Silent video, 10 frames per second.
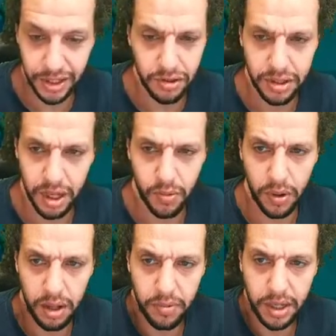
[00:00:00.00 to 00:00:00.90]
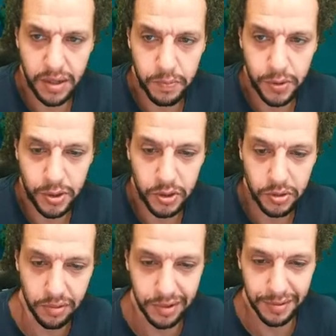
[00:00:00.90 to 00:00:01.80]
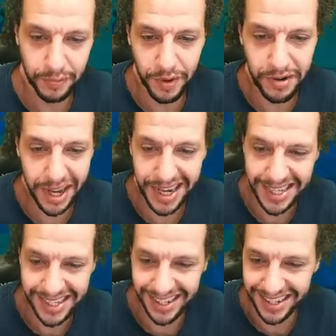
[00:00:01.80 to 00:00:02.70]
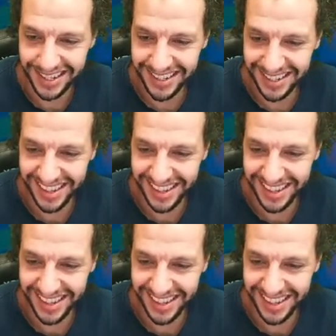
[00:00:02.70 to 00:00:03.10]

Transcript: And she was like, what am I supposed to do? Very innocently.